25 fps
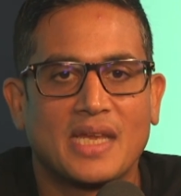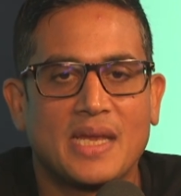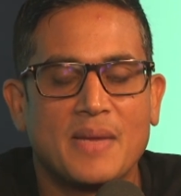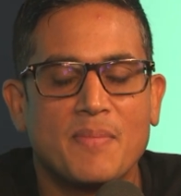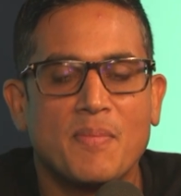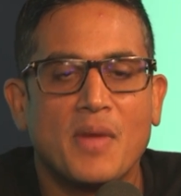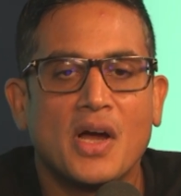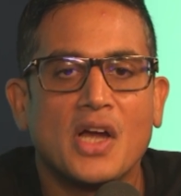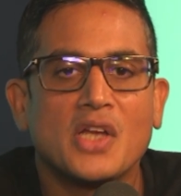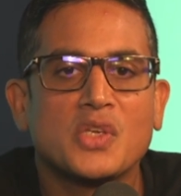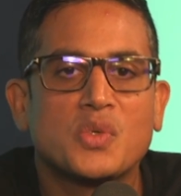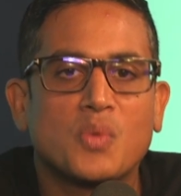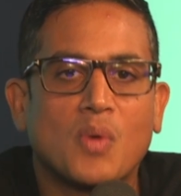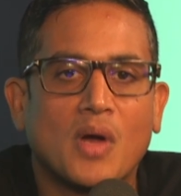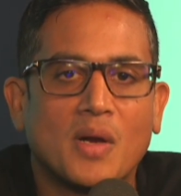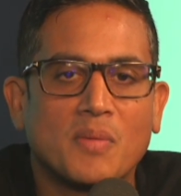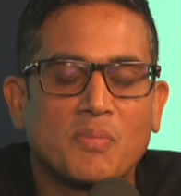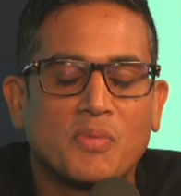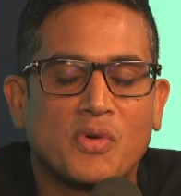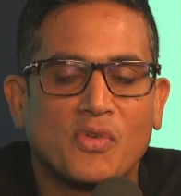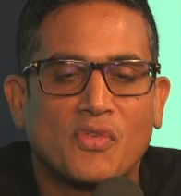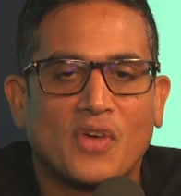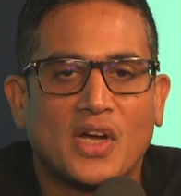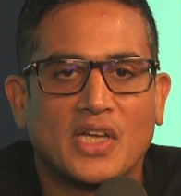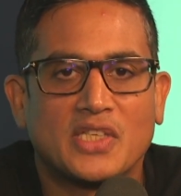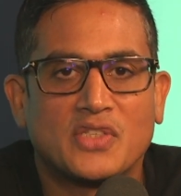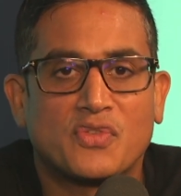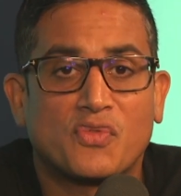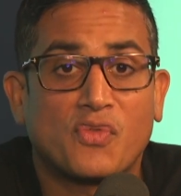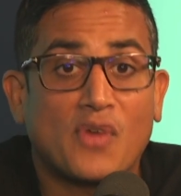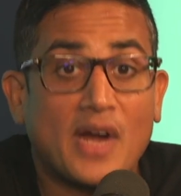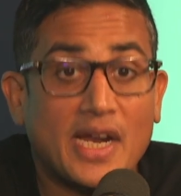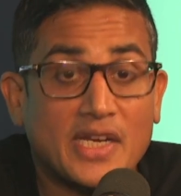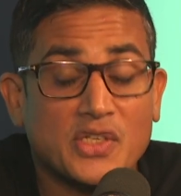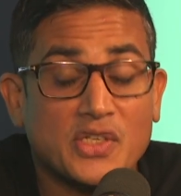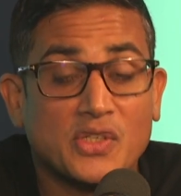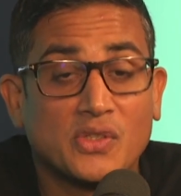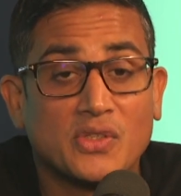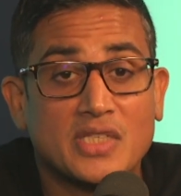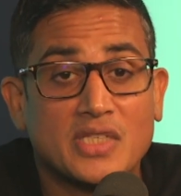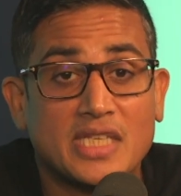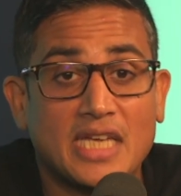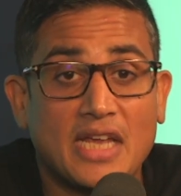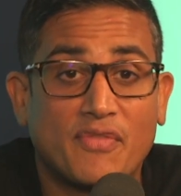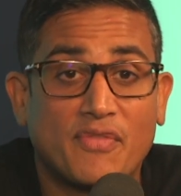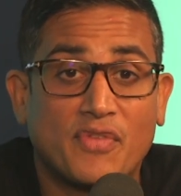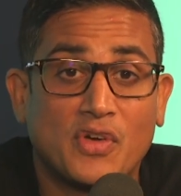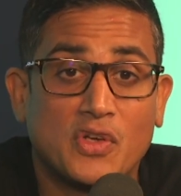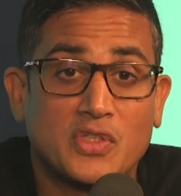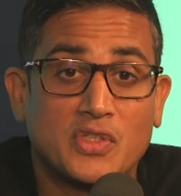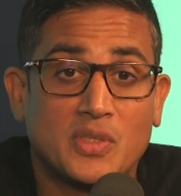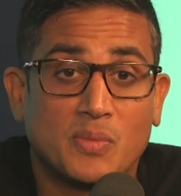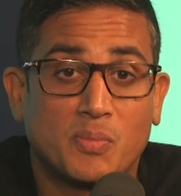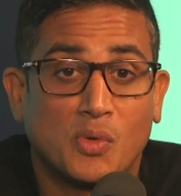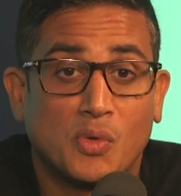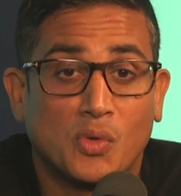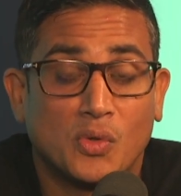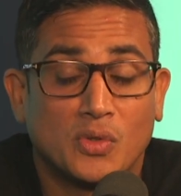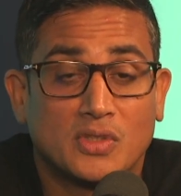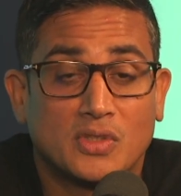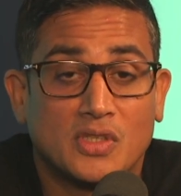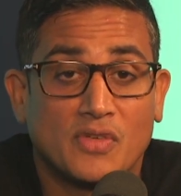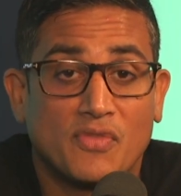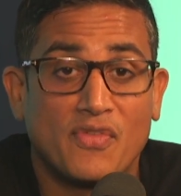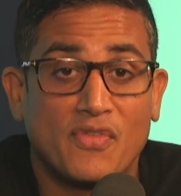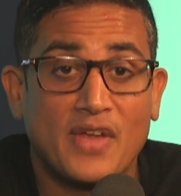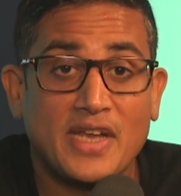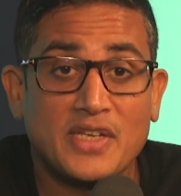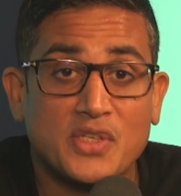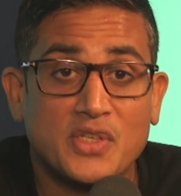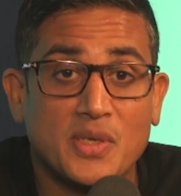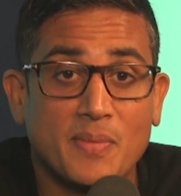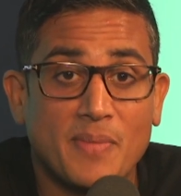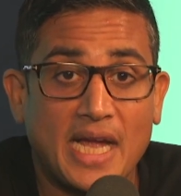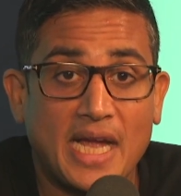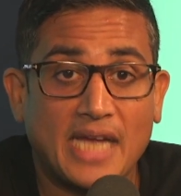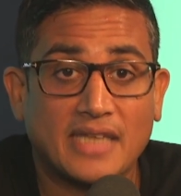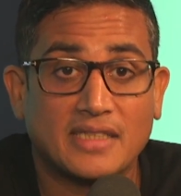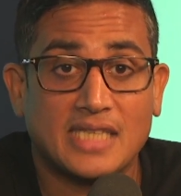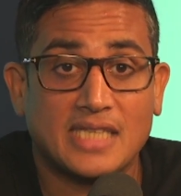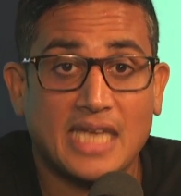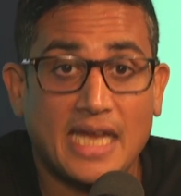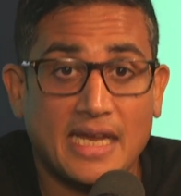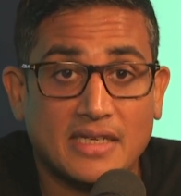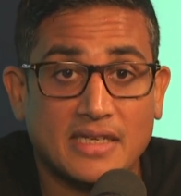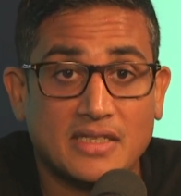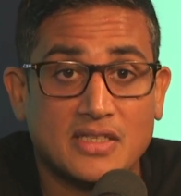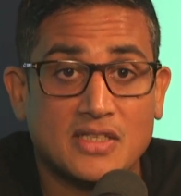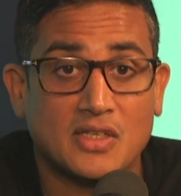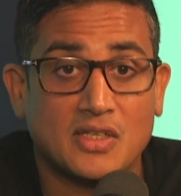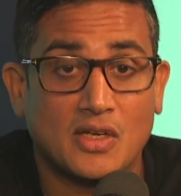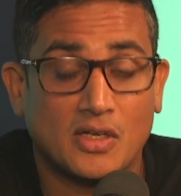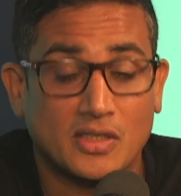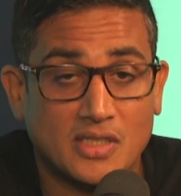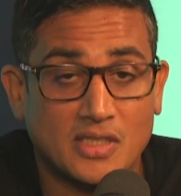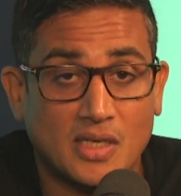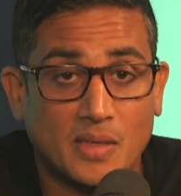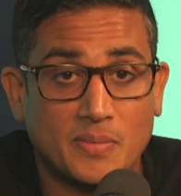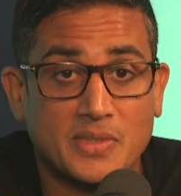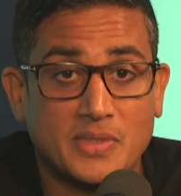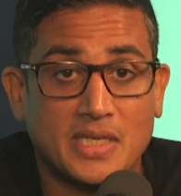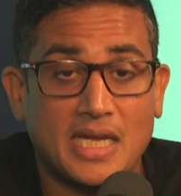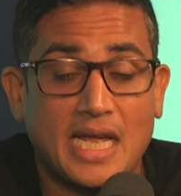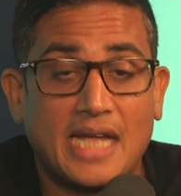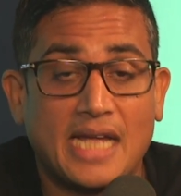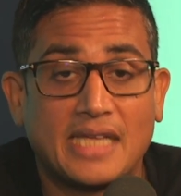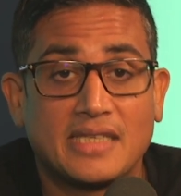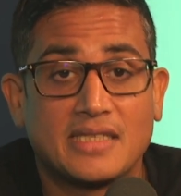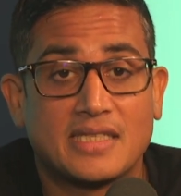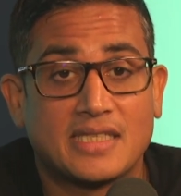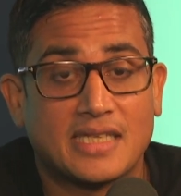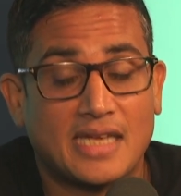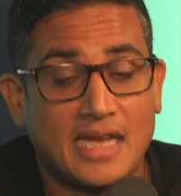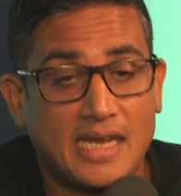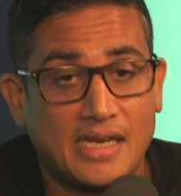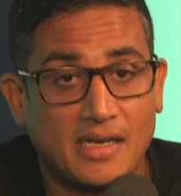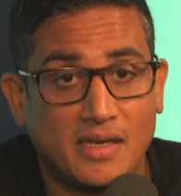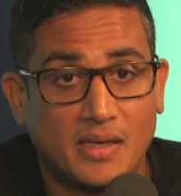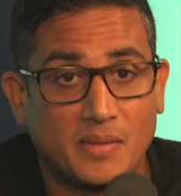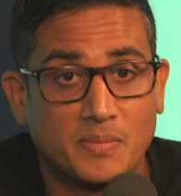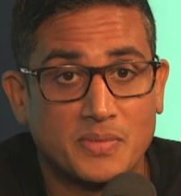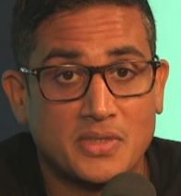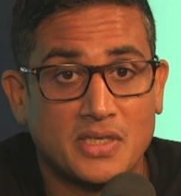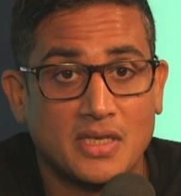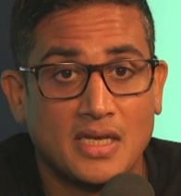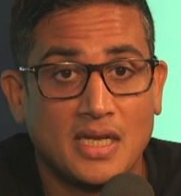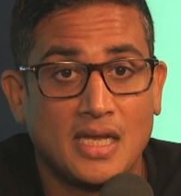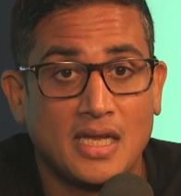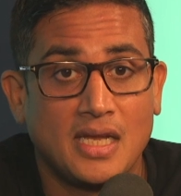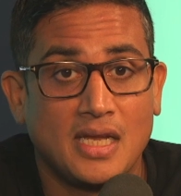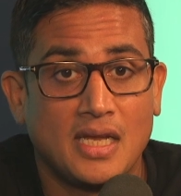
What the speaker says: Emerge One provides fractional CFO support to venture-backed tech startups and scale-ups.